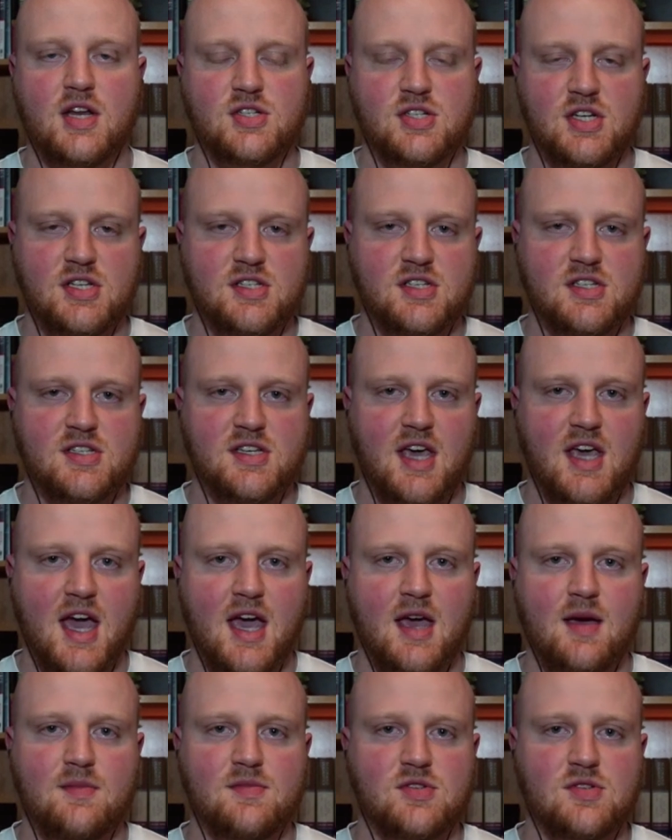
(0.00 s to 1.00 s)
And Jesus
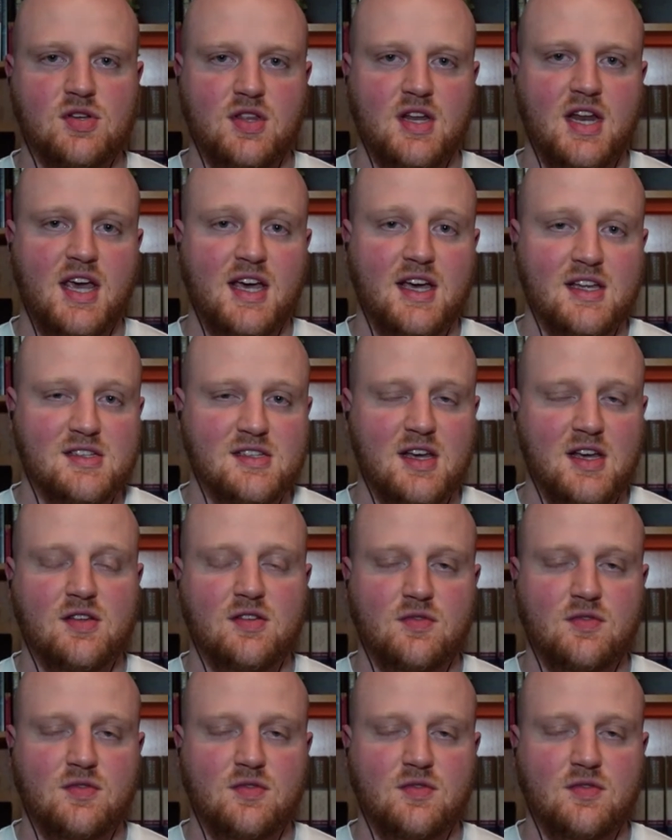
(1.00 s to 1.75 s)
came so that mm. he can set